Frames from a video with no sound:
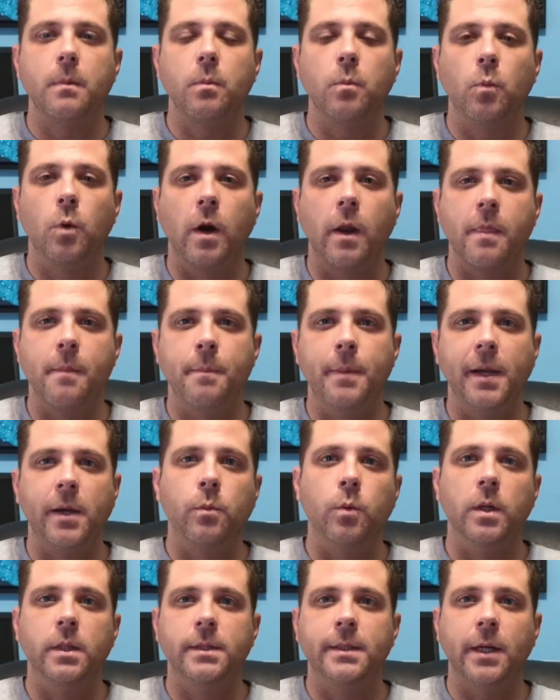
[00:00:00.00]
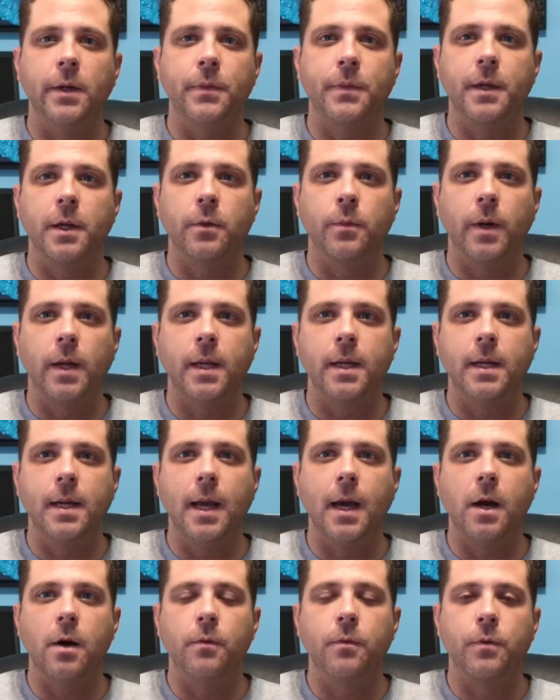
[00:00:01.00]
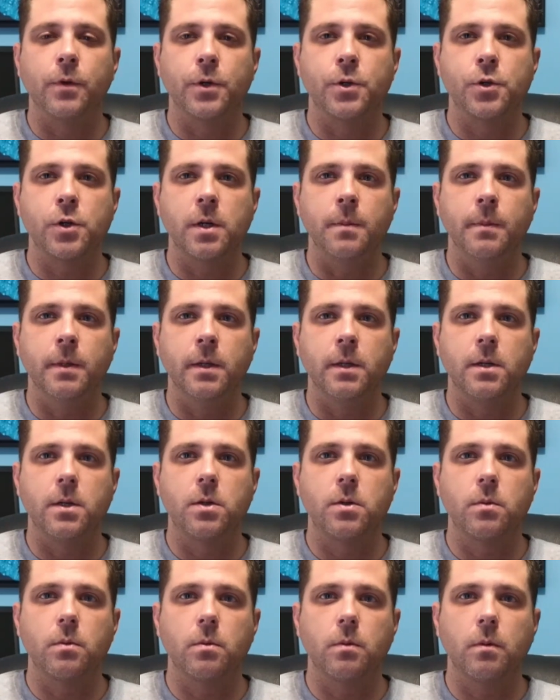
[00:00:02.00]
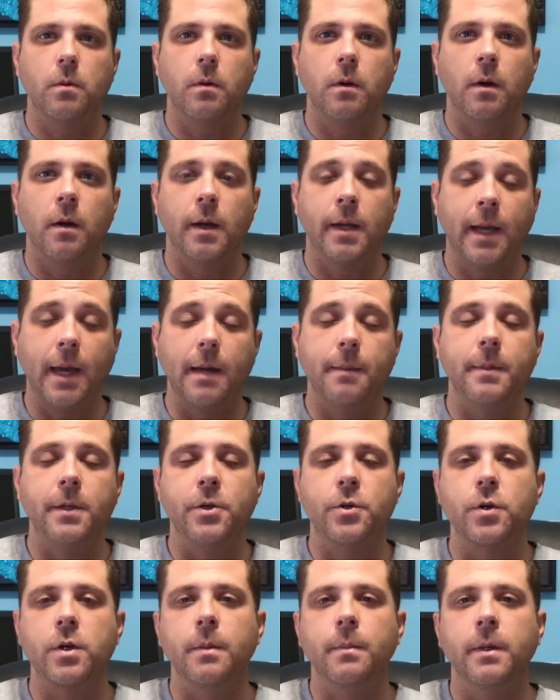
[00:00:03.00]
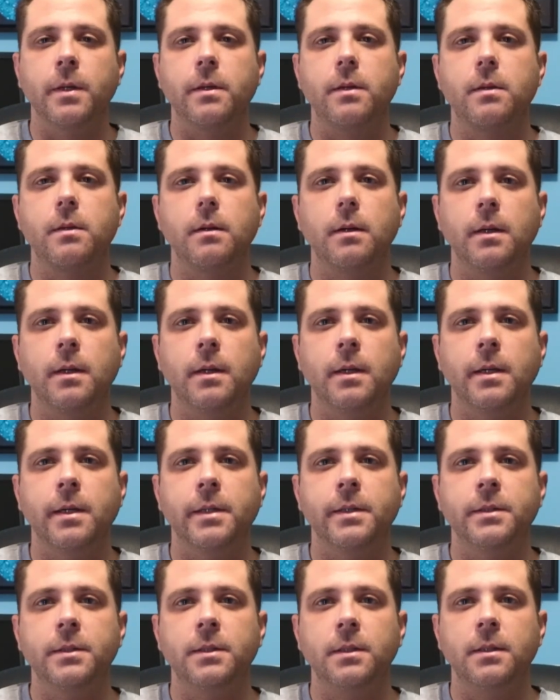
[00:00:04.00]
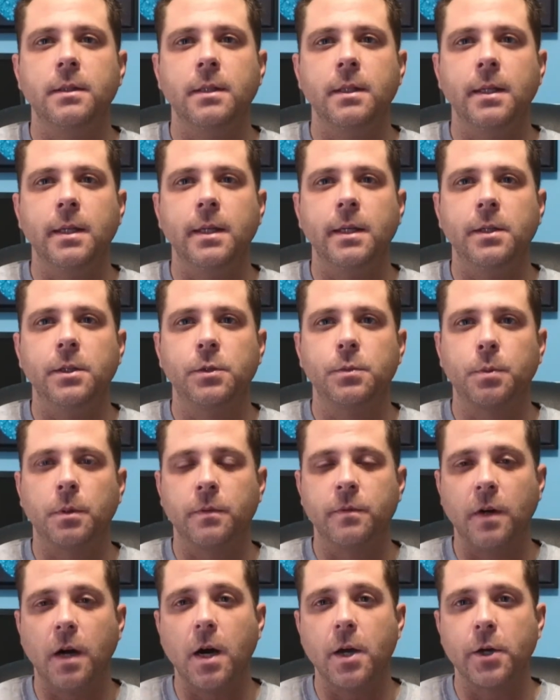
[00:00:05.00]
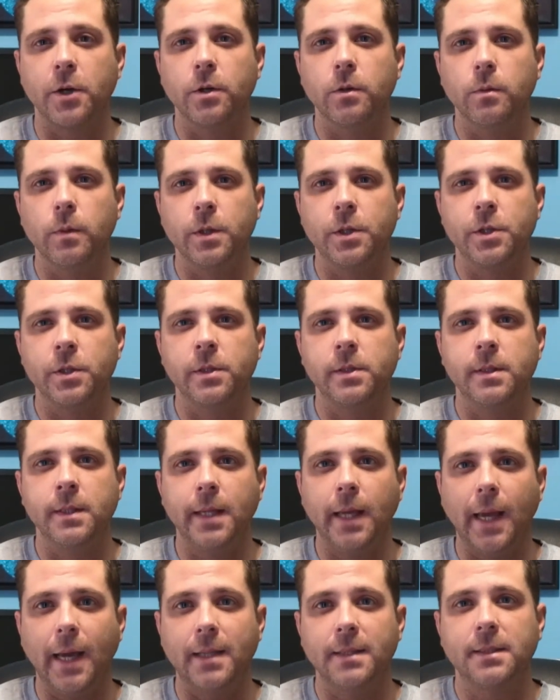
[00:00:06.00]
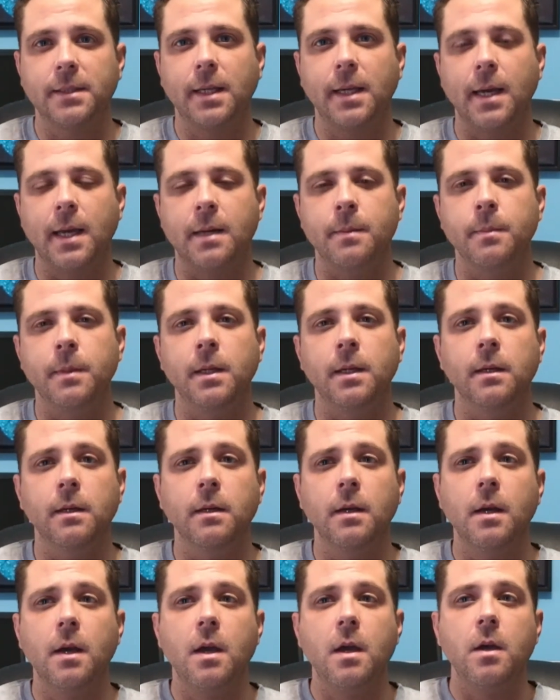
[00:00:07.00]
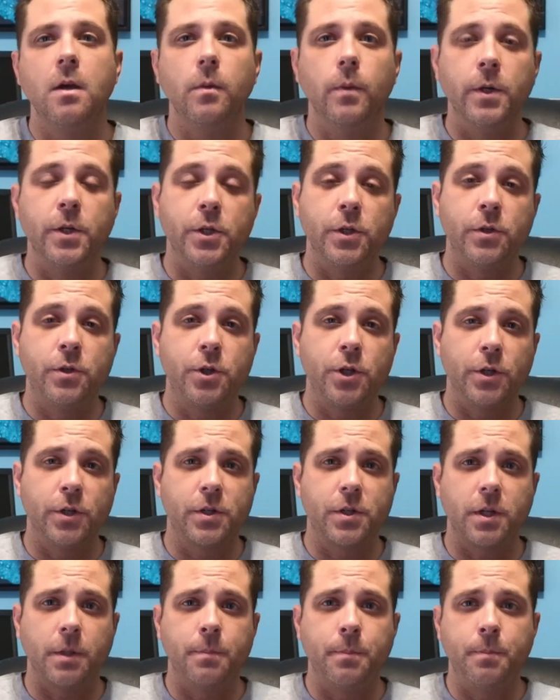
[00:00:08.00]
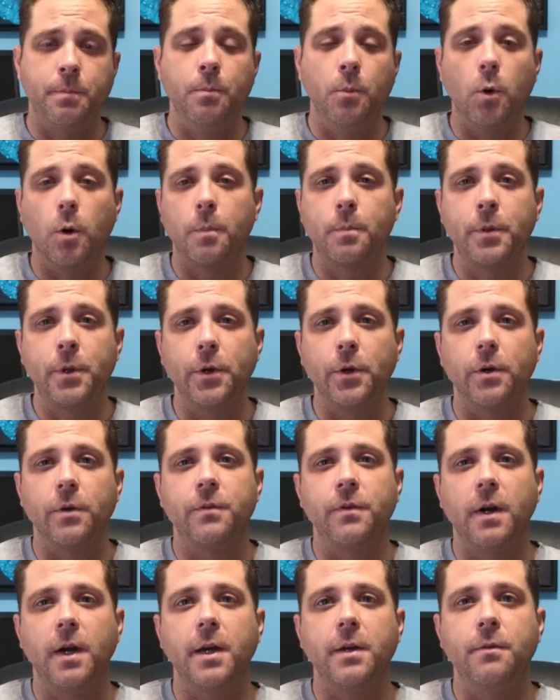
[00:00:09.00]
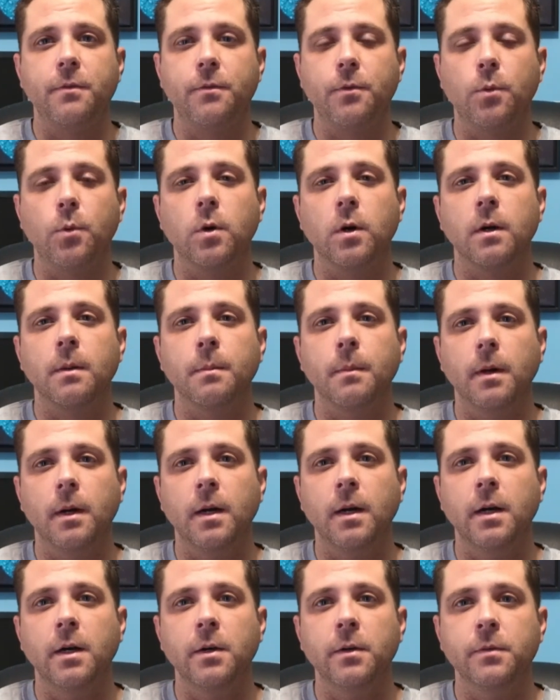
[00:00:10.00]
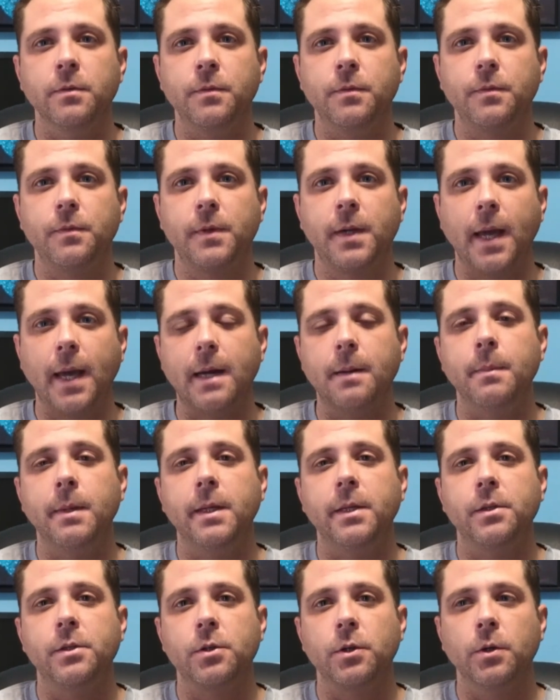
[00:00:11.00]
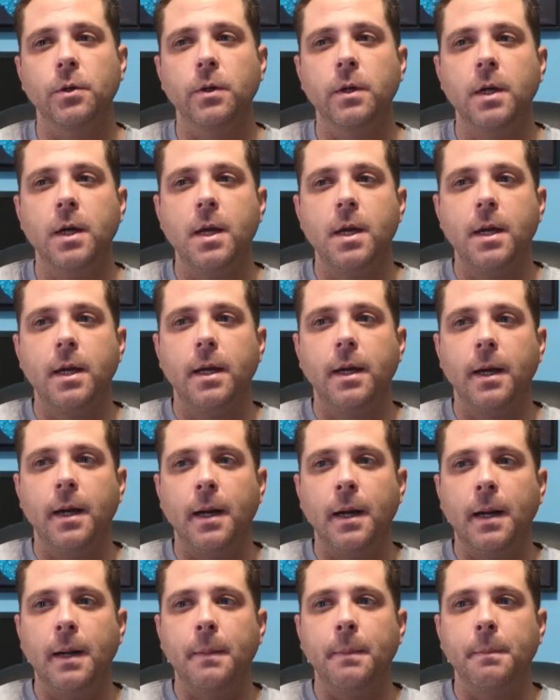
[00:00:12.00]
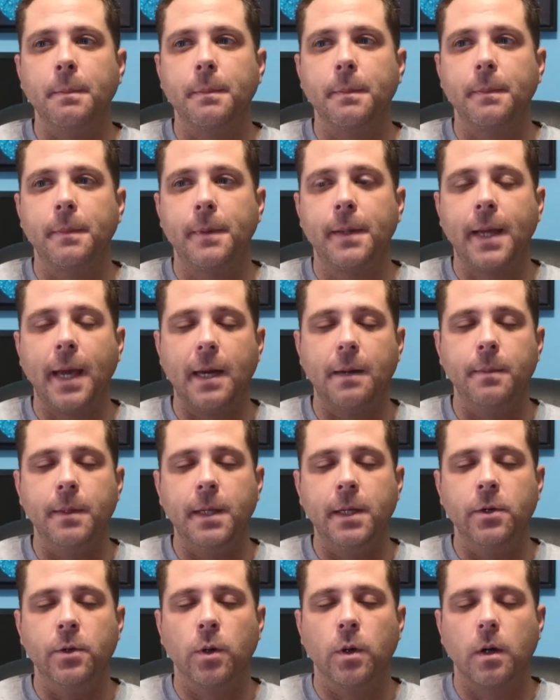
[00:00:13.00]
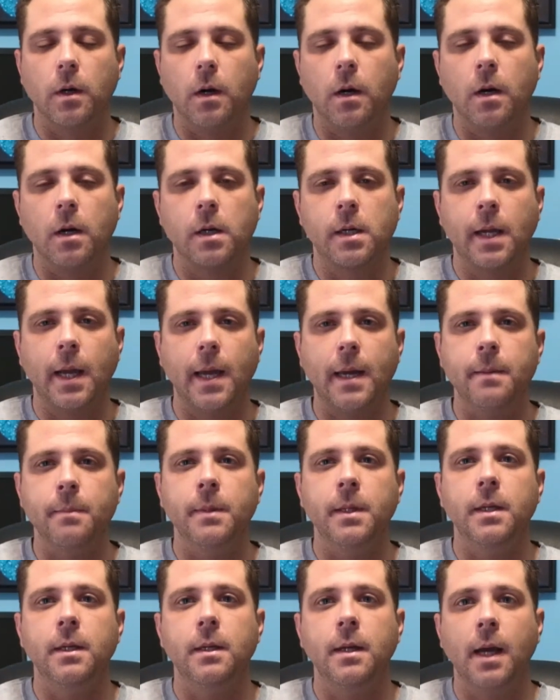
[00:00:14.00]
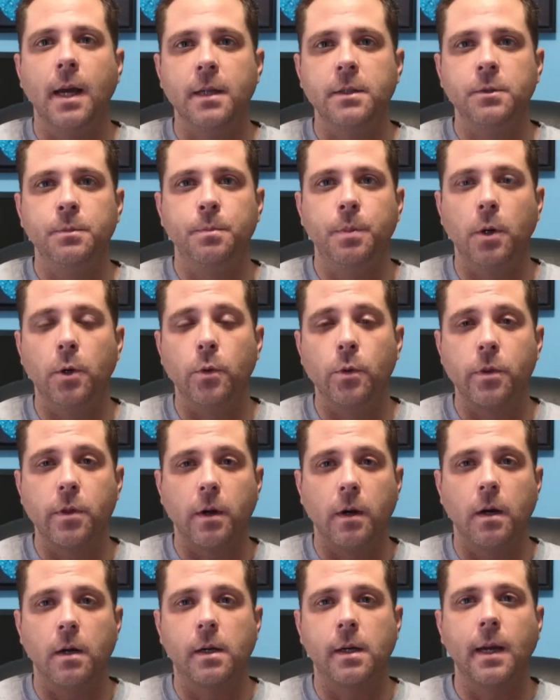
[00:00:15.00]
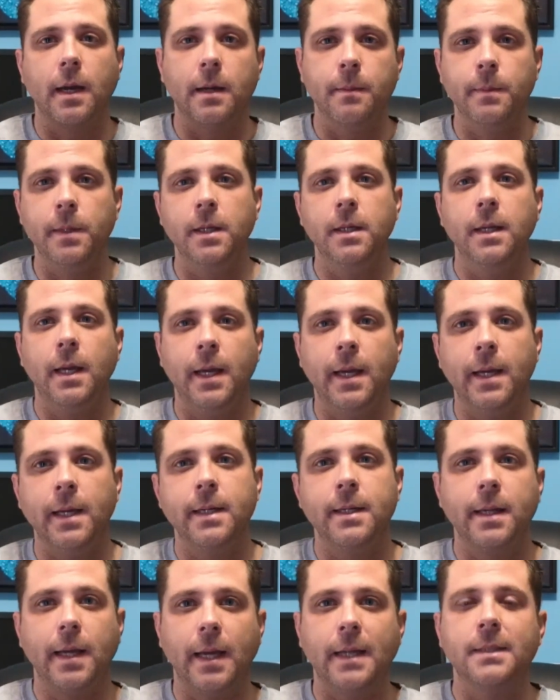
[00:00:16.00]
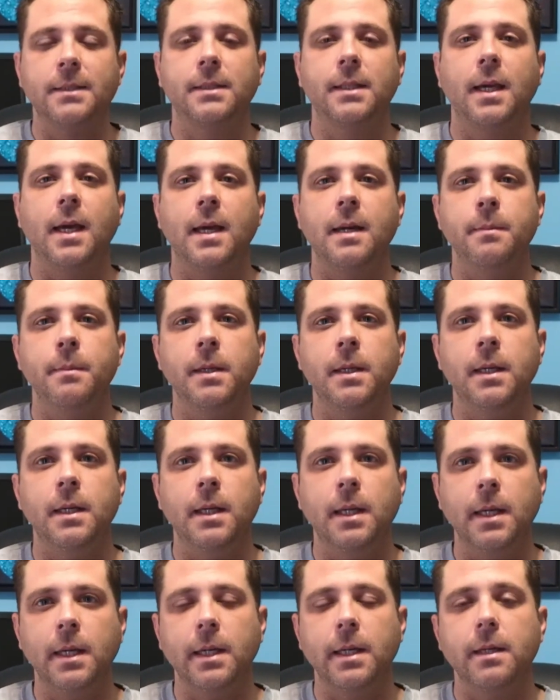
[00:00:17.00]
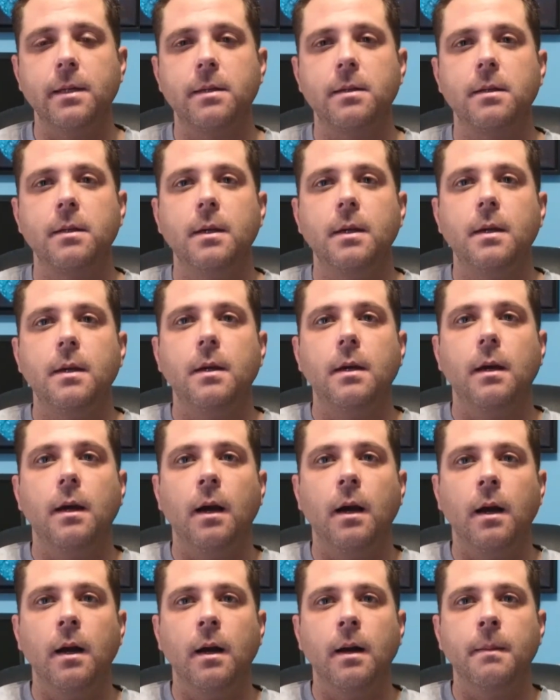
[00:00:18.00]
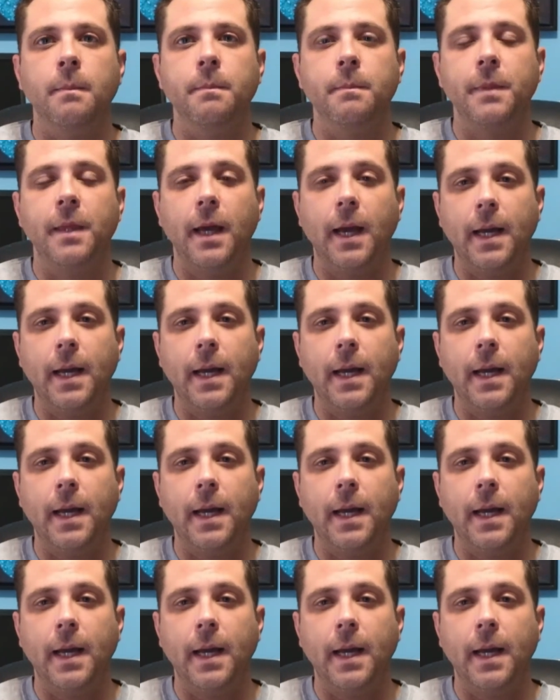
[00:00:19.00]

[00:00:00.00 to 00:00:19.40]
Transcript: one of the big ones out there right now for treatment, ketamine treatment, is the Spravato, which is the S-ketamine, which is just a more purified form of ketamine. So ketamine, or R-ketamine, has both R-ketamine and S-ketamine in it. The